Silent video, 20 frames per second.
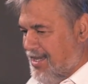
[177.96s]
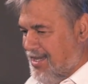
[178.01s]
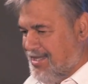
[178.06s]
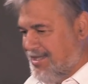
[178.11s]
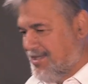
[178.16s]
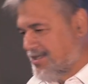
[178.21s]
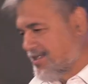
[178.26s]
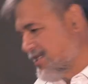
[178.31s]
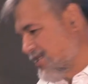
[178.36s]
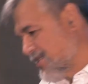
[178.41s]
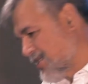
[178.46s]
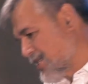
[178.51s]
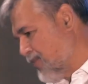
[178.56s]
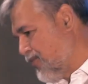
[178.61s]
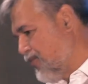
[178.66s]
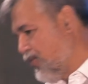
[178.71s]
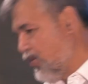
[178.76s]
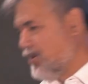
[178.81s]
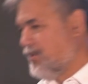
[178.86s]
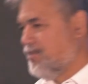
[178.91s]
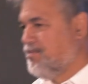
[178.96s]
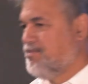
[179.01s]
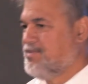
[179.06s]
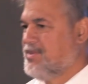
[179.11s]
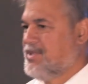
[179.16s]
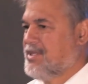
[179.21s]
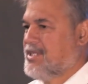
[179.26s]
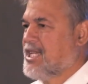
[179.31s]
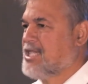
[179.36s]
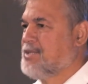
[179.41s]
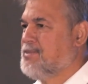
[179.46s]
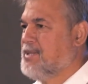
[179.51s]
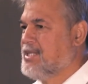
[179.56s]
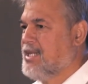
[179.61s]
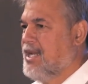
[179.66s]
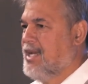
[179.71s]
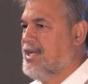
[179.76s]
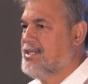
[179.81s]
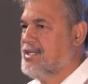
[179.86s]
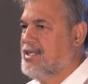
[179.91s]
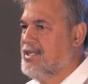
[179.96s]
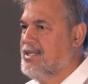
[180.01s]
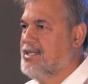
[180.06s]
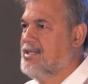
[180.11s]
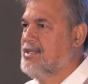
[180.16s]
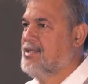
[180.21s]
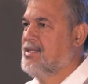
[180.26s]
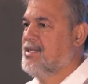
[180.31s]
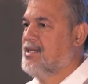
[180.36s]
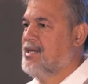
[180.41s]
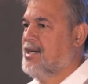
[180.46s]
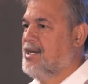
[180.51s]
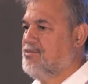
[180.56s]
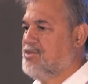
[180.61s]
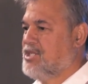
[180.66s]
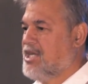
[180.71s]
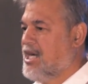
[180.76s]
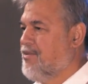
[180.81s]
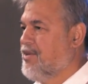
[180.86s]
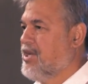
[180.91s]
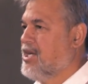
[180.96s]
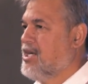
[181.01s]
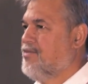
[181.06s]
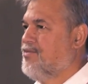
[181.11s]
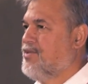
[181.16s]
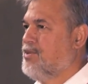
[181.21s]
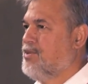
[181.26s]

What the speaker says: skip forward 6 months later, I'm driving home